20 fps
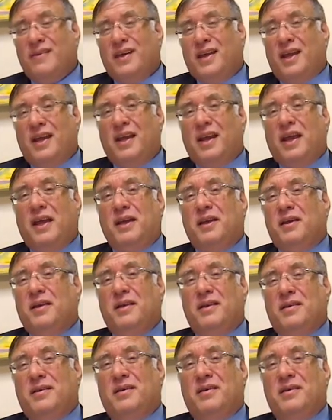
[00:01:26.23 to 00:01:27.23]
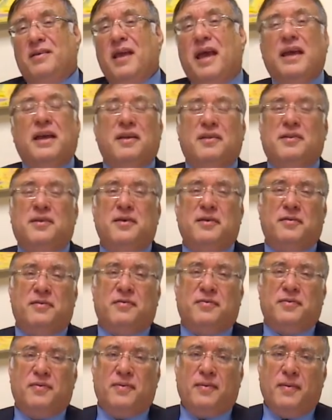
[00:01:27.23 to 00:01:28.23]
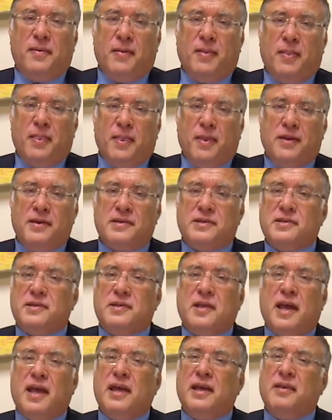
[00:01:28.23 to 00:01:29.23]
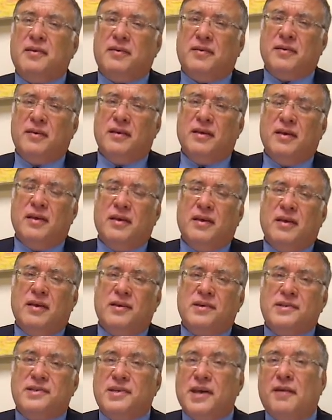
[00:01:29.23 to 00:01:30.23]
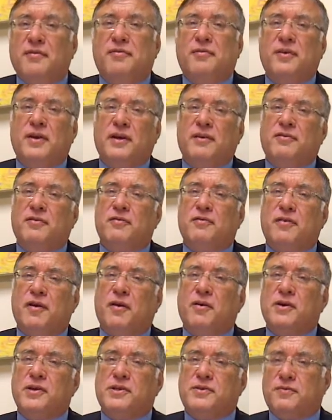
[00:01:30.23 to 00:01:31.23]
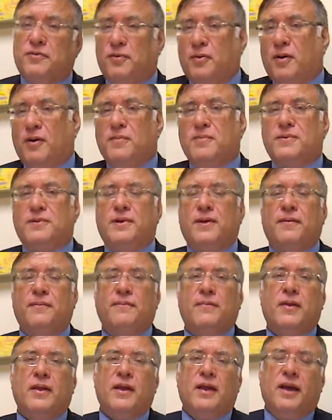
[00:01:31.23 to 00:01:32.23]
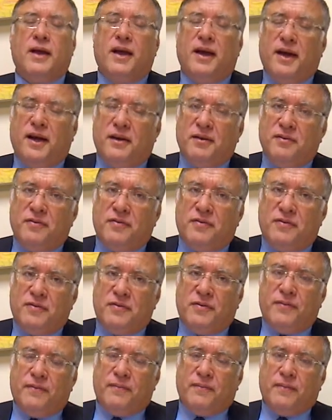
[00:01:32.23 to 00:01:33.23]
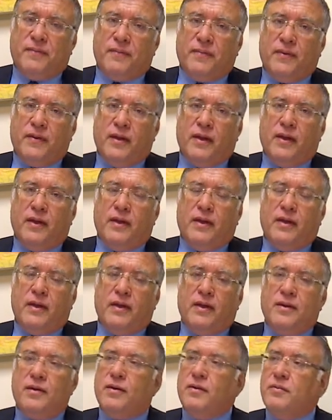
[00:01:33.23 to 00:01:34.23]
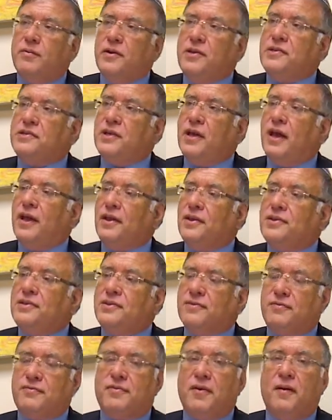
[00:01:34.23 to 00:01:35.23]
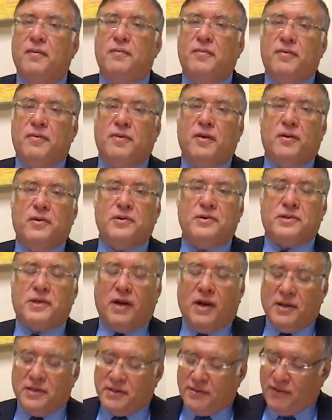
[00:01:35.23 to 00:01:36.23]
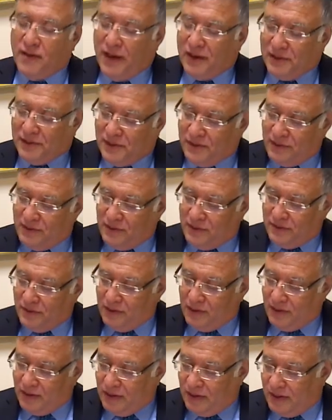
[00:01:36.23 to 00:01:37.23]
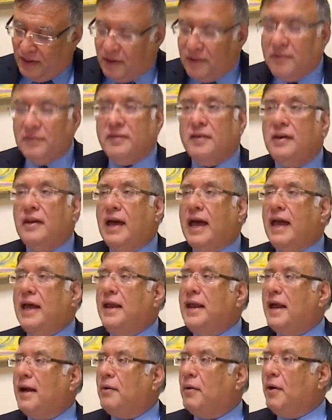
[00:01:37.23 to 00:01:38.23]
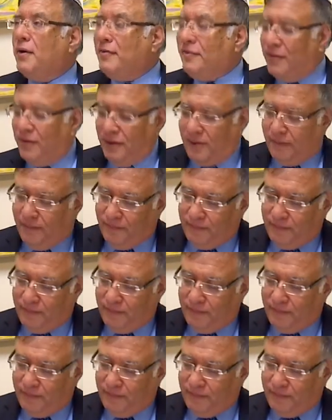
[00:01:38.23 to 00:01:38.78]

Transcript: in a negative state, suffering from various forms of results from those kinds of actions. Tonight, however,